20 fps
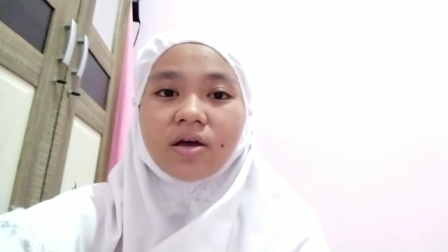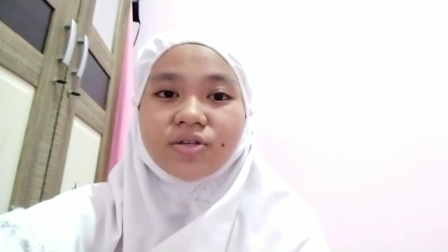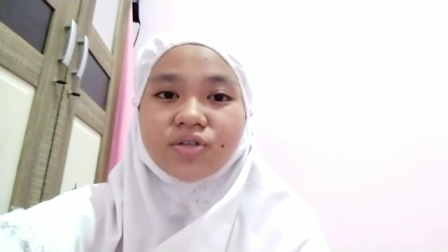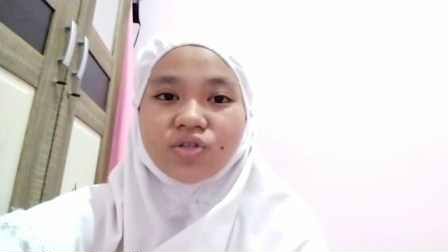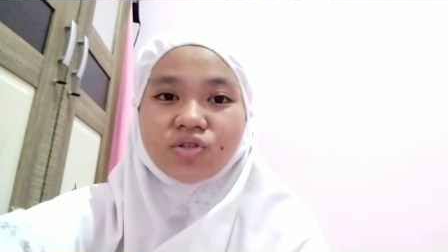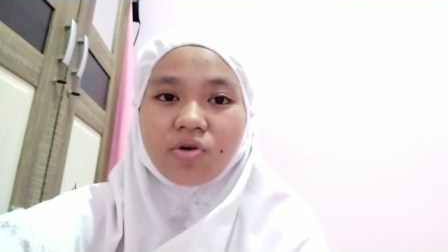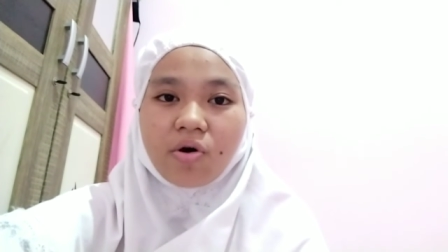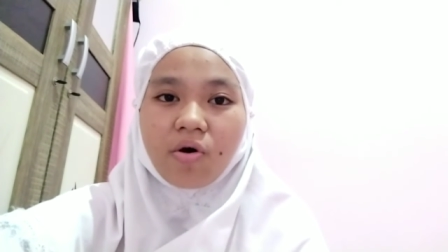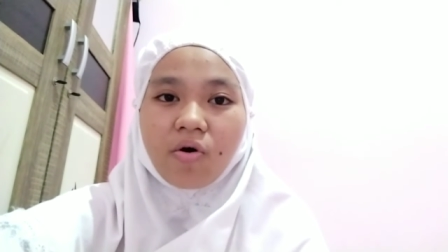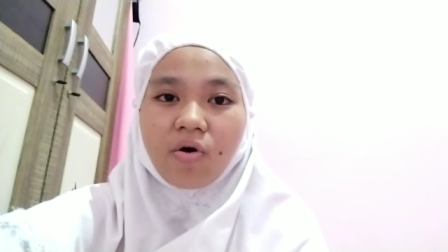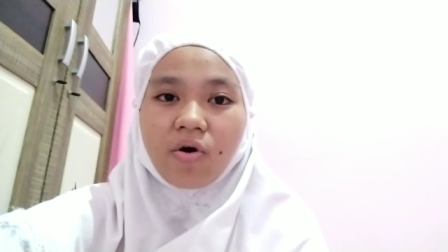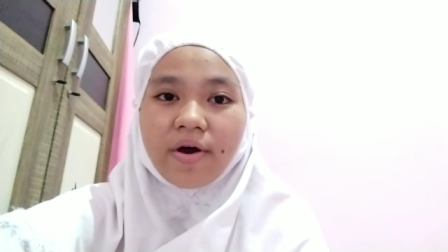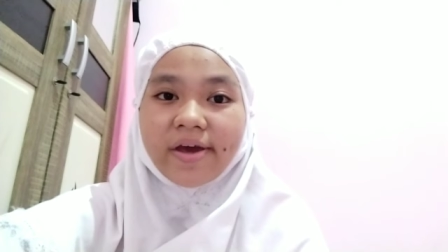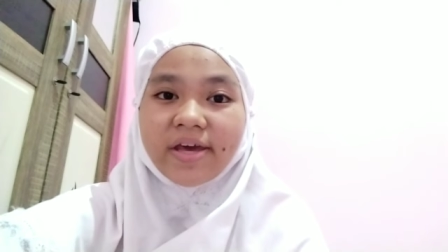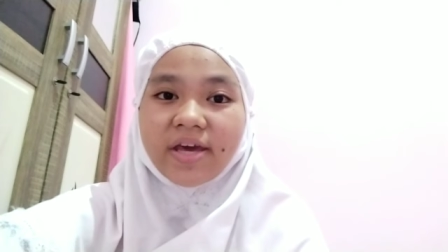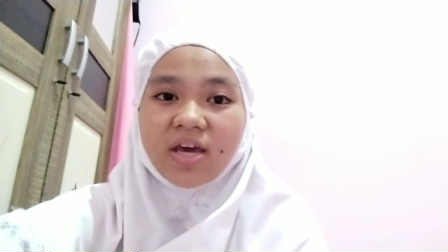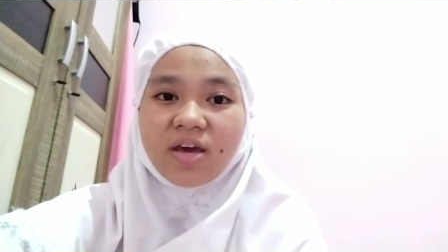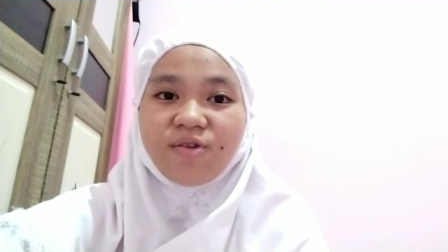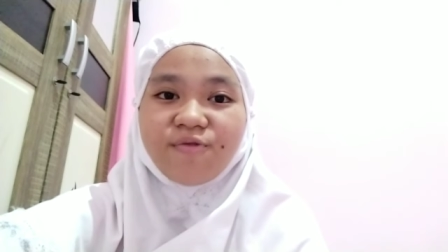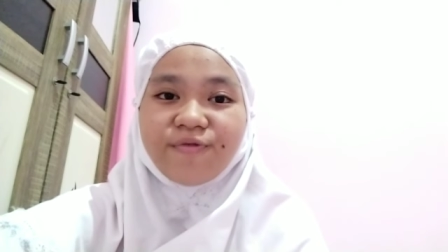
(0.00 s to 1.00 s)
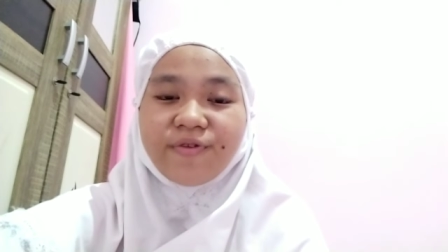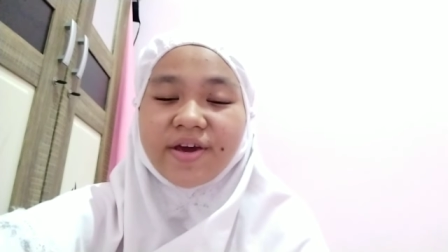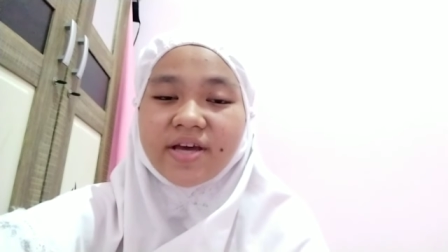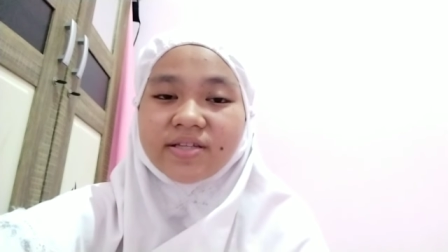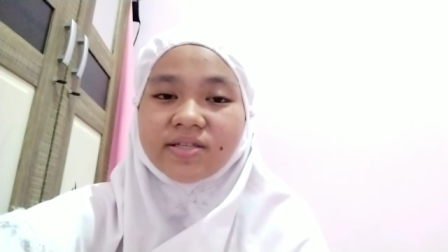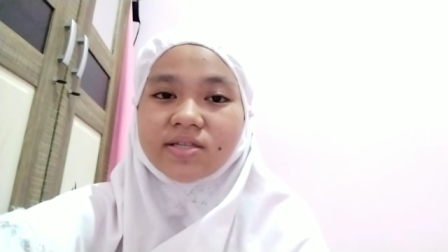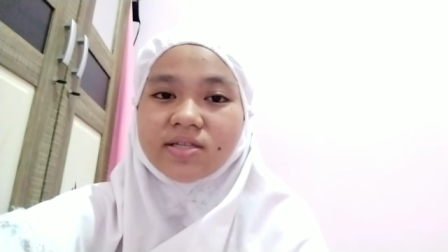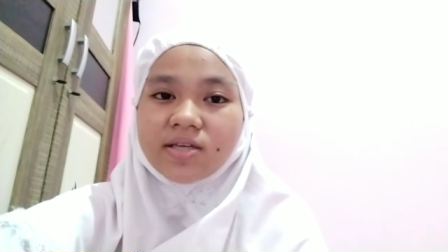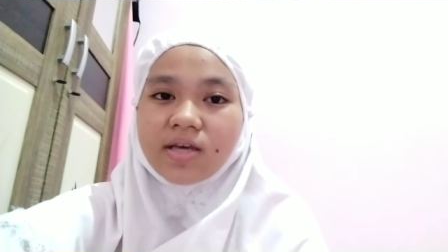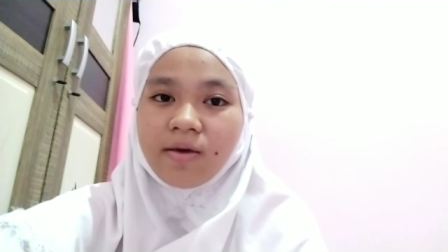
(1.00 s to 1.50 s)
So if
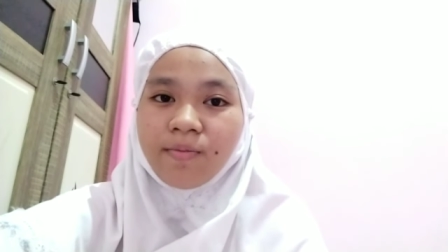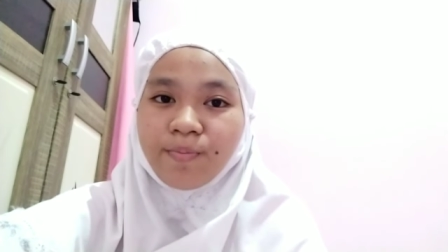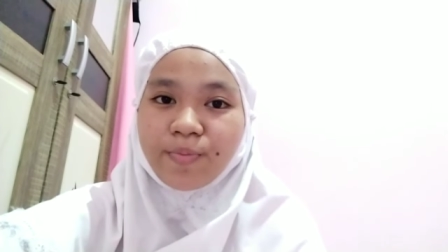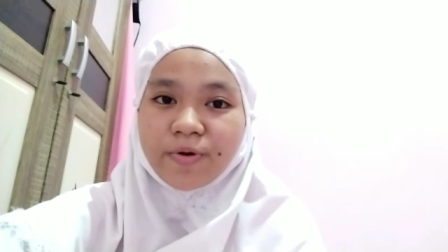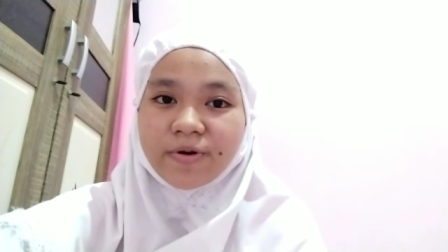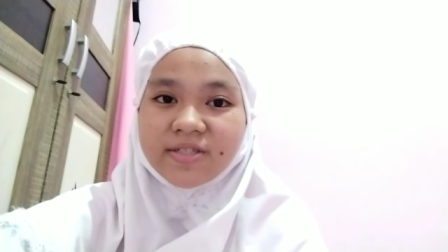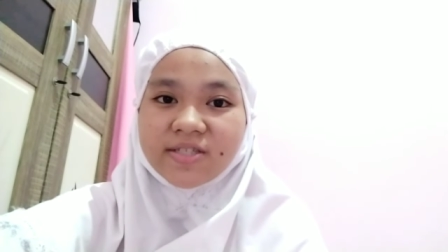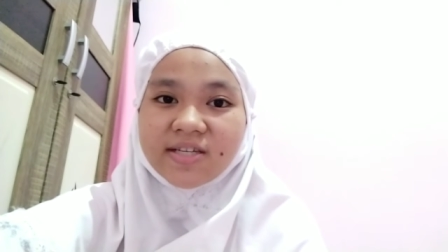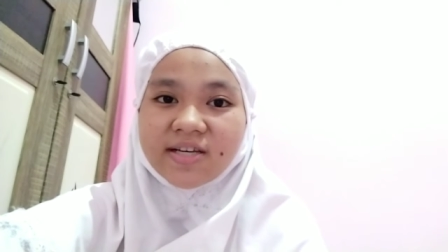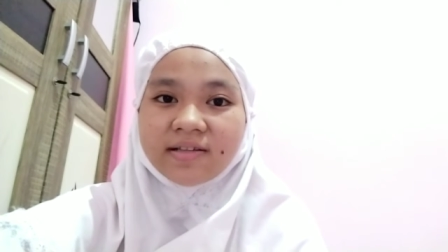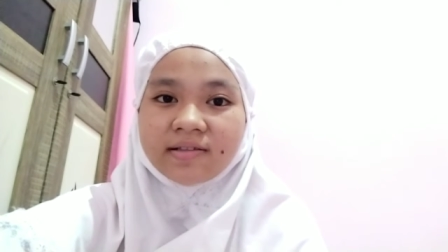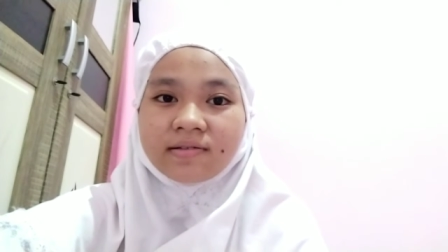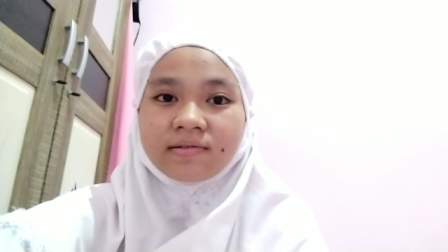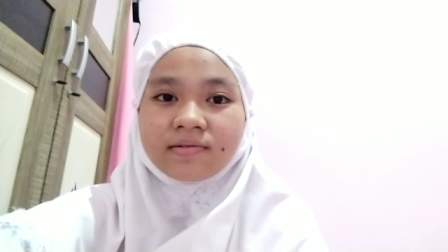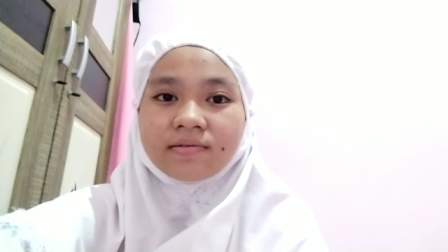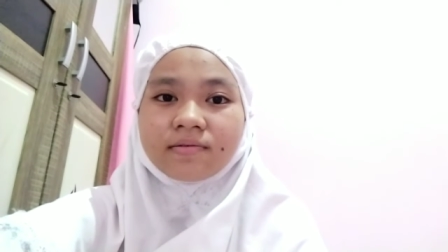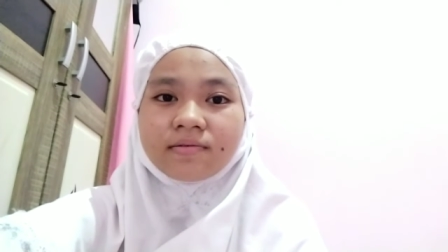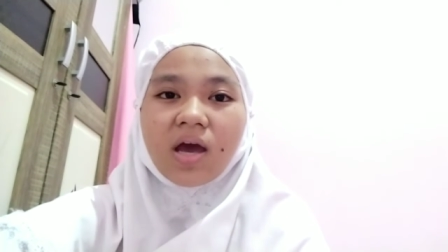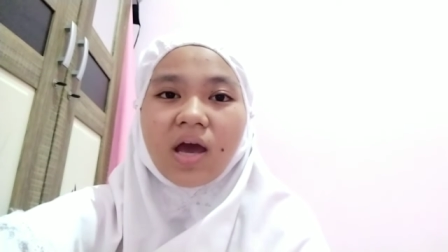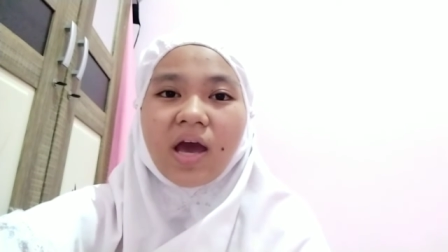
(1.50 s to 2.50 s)
it's important,